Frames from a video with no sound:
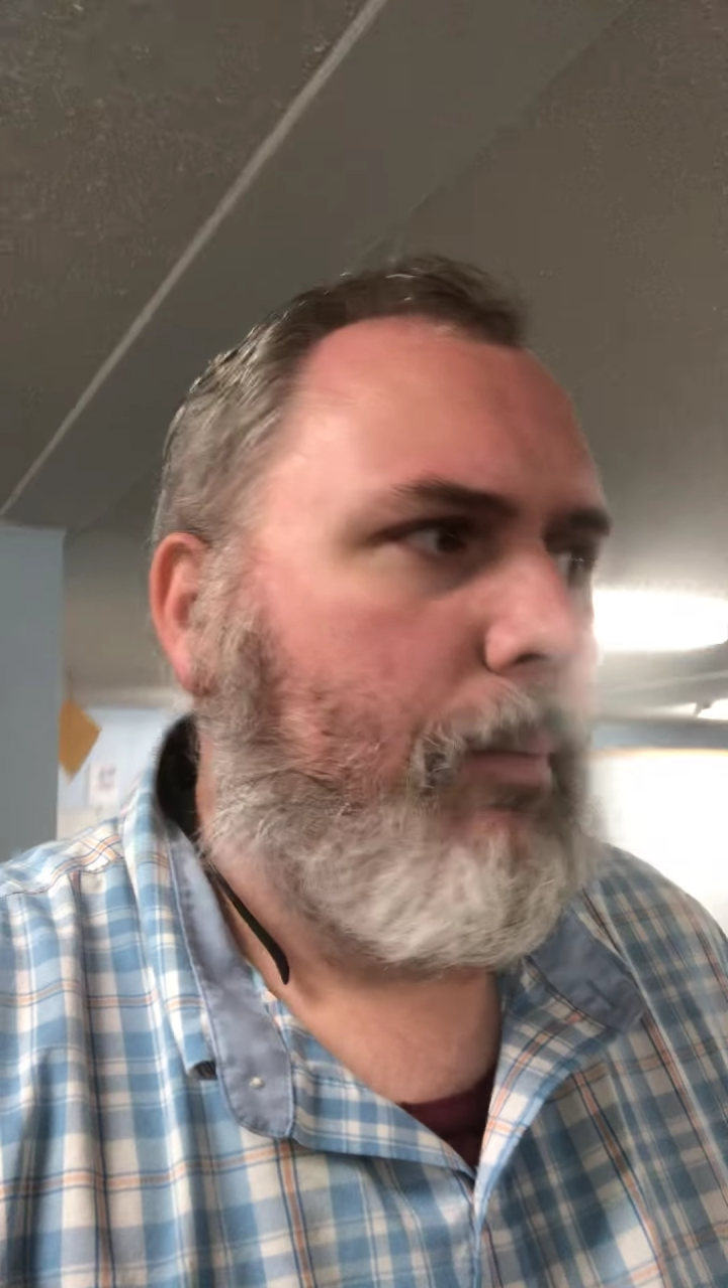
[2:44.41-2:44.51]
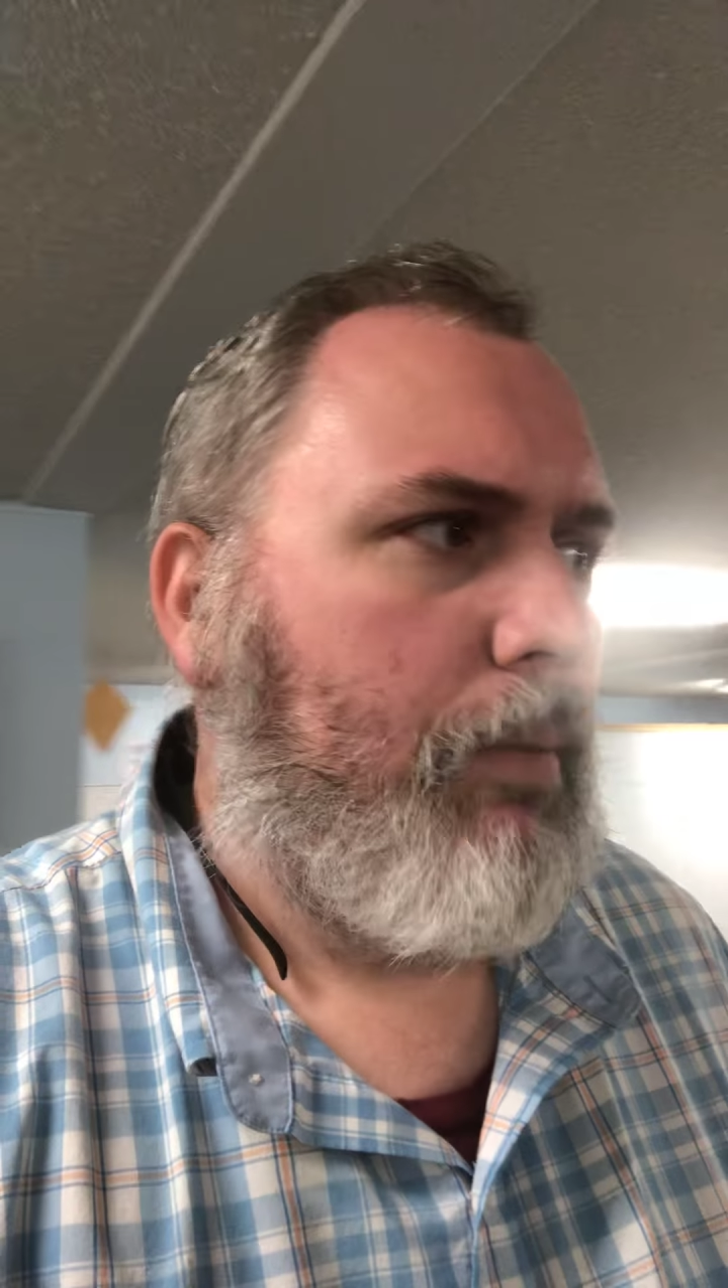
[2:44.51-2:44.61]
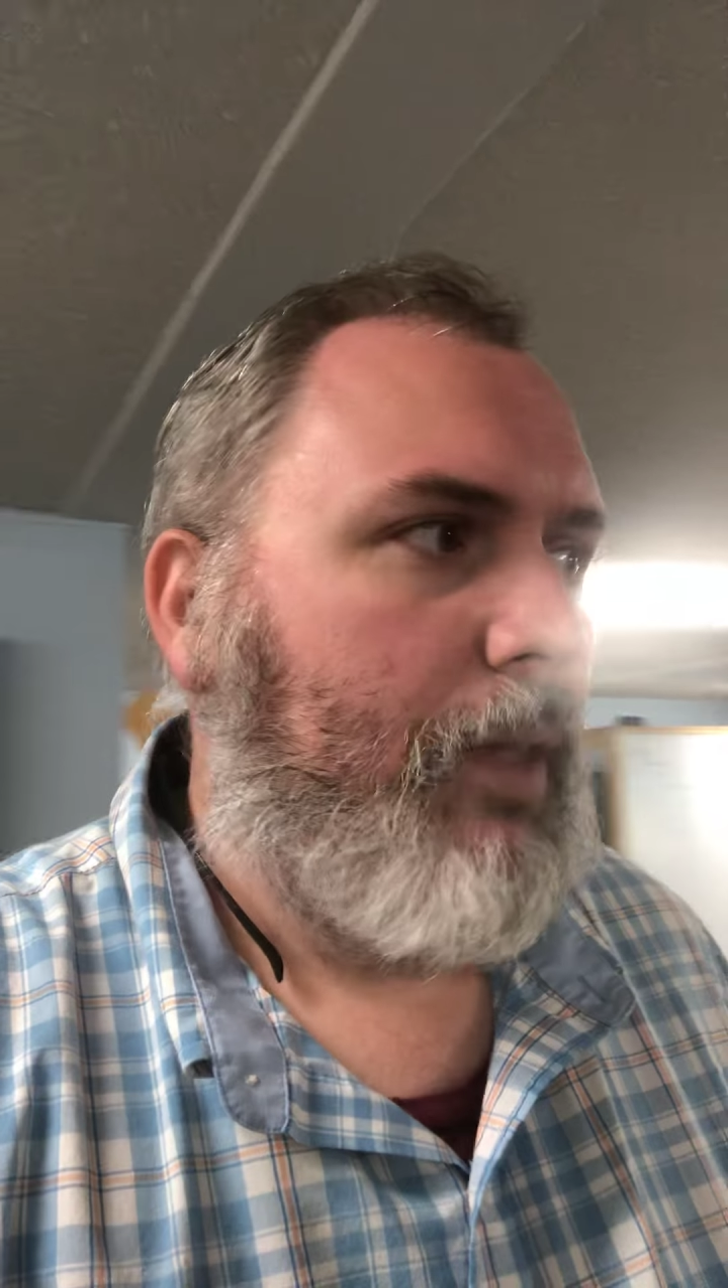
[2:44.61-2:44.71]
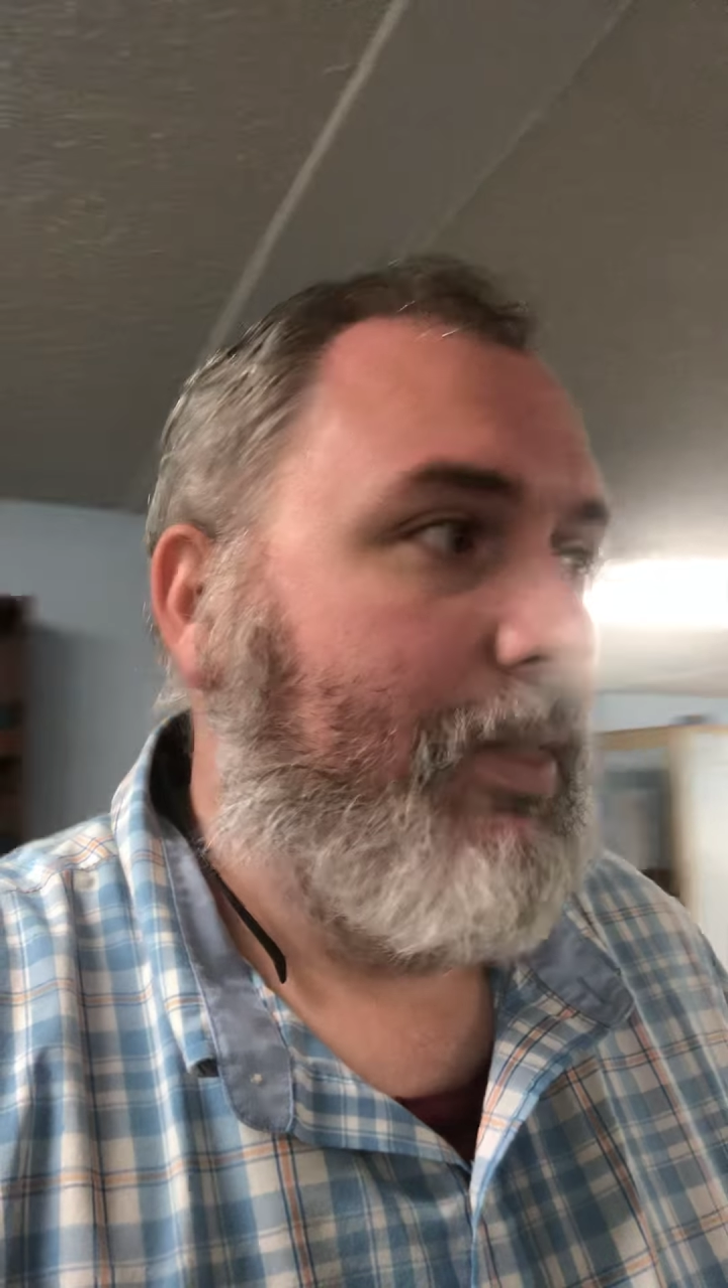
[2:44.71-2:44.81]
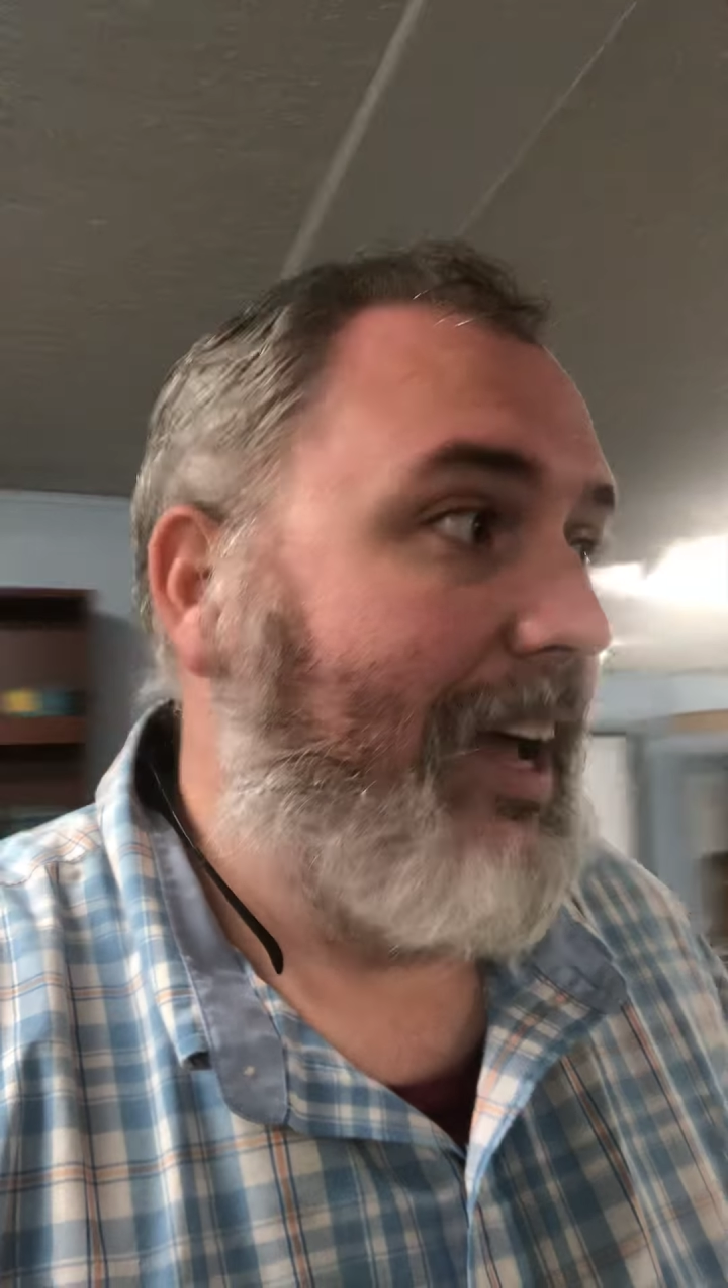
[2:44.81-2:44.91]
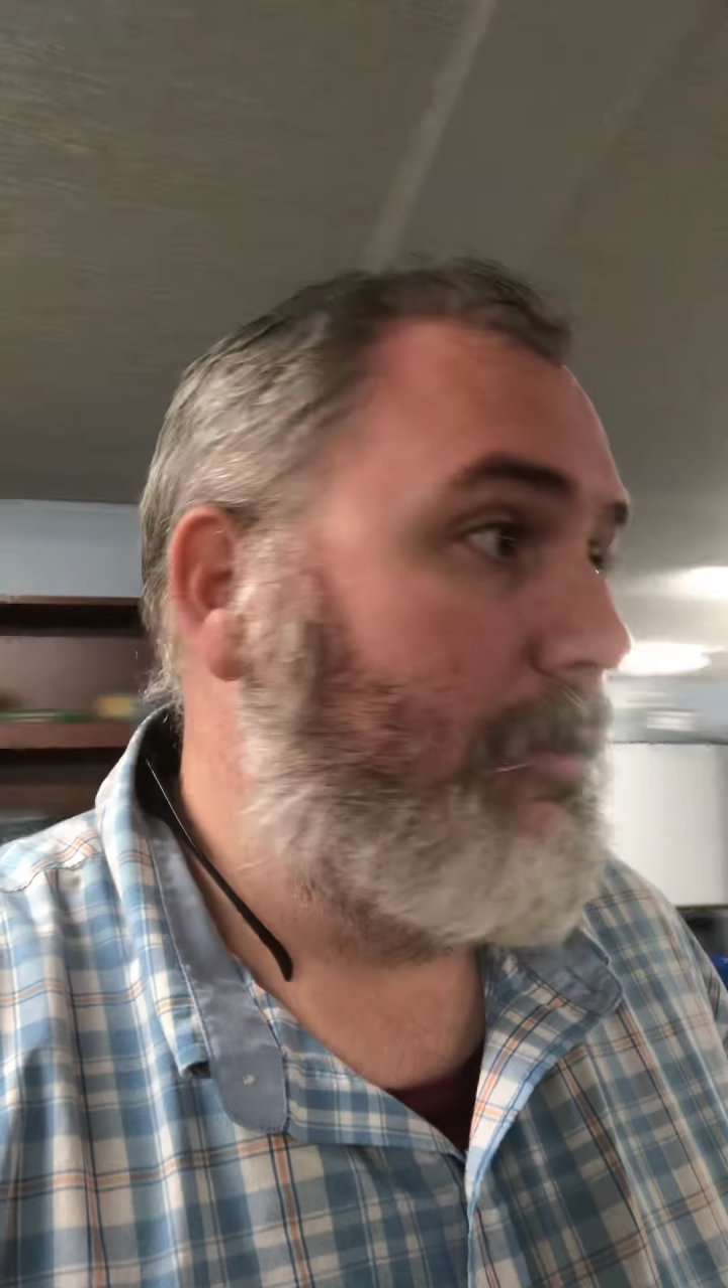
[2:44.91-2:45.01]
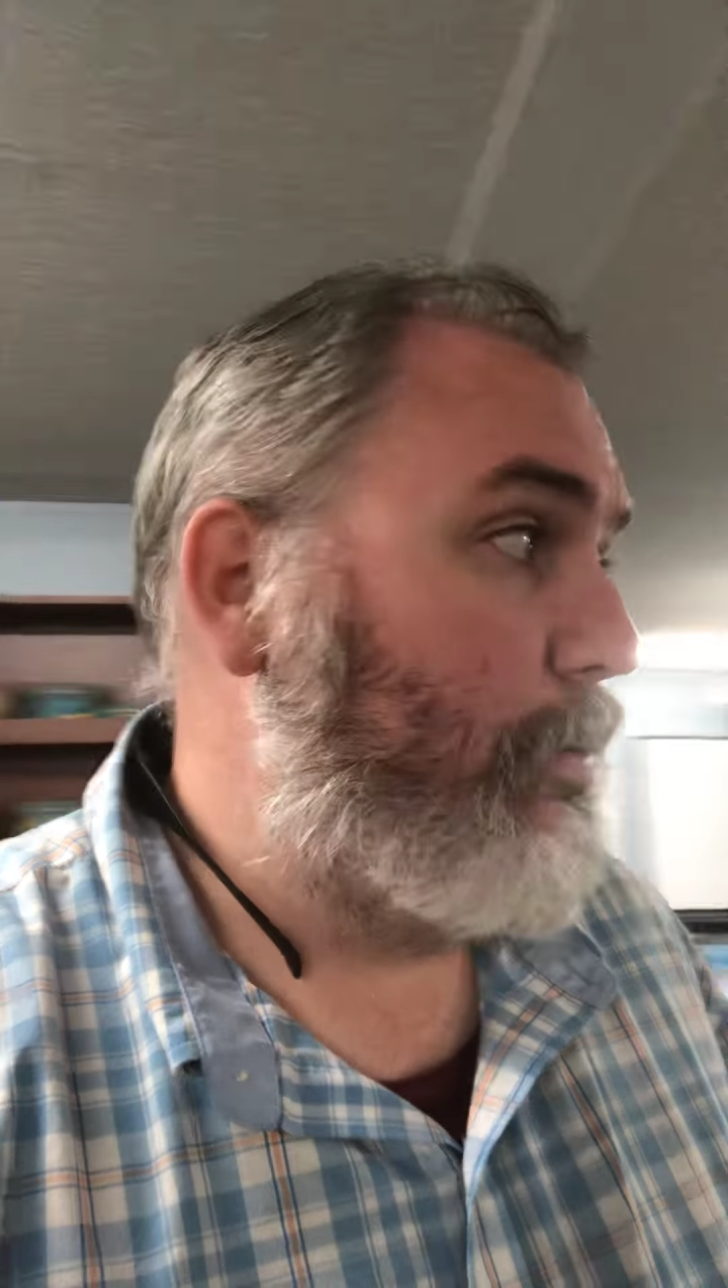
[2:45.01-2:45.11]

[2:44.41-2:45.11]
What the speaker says: But that's